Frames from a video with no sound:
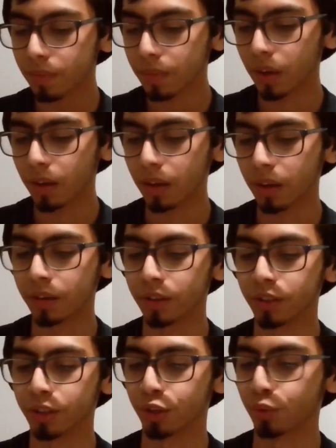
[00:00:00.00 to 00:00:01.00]

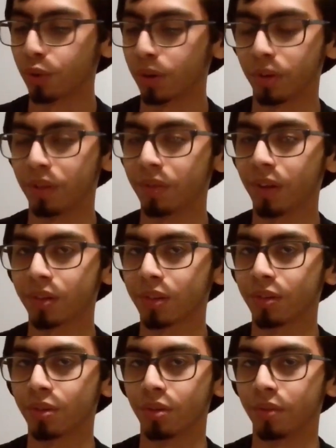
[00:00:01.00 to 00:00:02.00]
and just quick reflexes
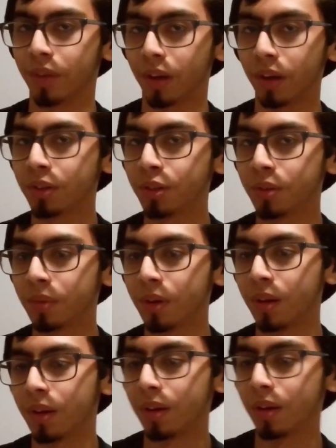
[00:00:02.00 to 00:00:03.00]
to your advantage
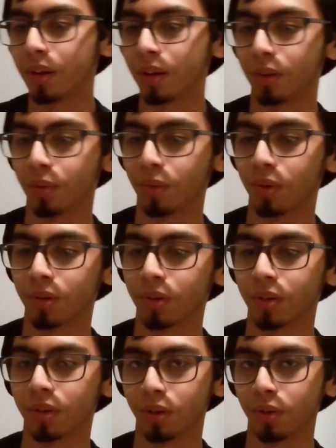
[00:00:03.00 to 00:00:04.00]
in order
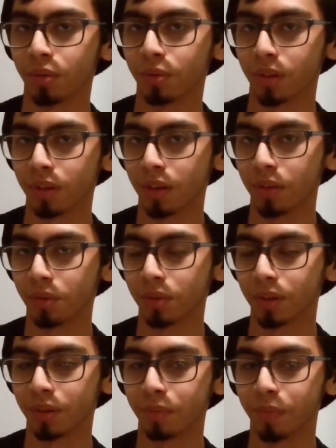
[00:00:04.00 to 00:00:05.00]
to go through the levels
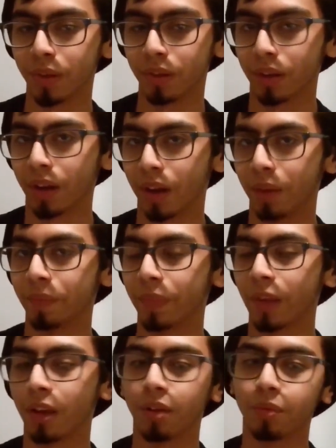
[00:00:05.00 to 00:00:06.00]
and beat the game,
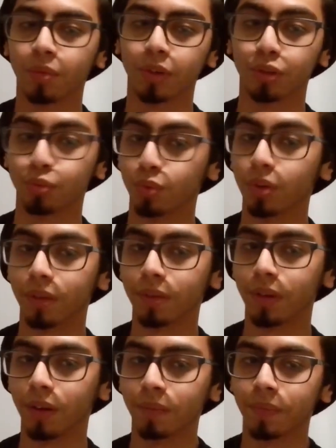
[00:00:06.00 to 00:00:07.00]
which is really
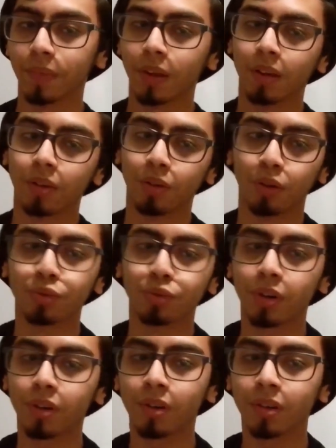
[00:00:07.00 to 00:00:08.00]
fun.
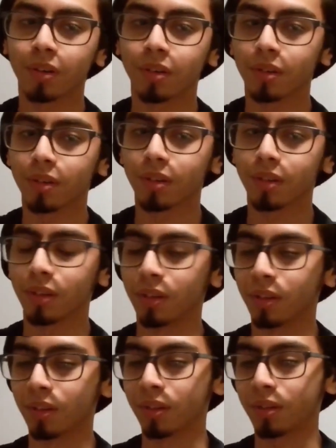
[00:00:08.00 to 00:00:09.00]
Ghostrunner
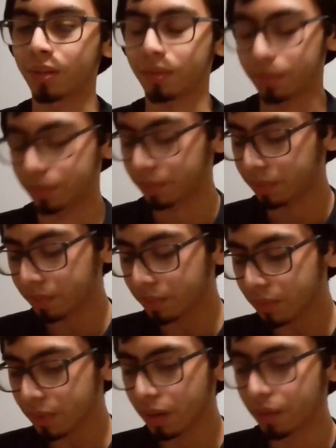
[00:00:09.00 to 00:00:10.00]
is
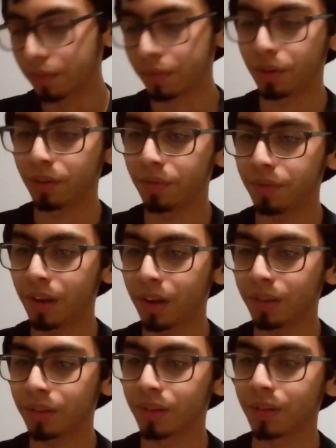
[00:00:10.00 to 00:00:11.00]
very
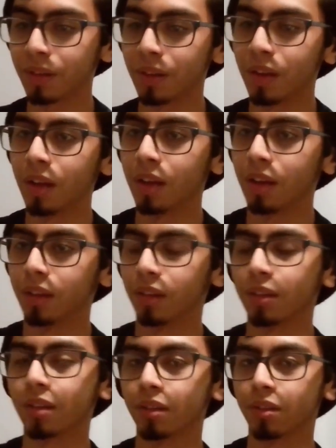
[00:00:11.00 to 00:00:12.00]
fast in the
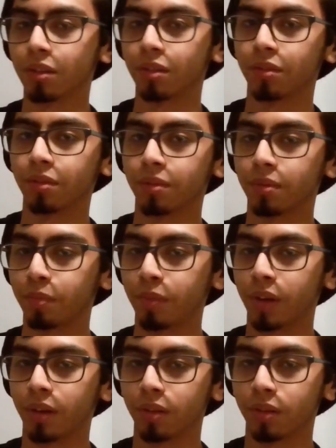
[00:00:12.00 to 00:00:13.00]
sense of being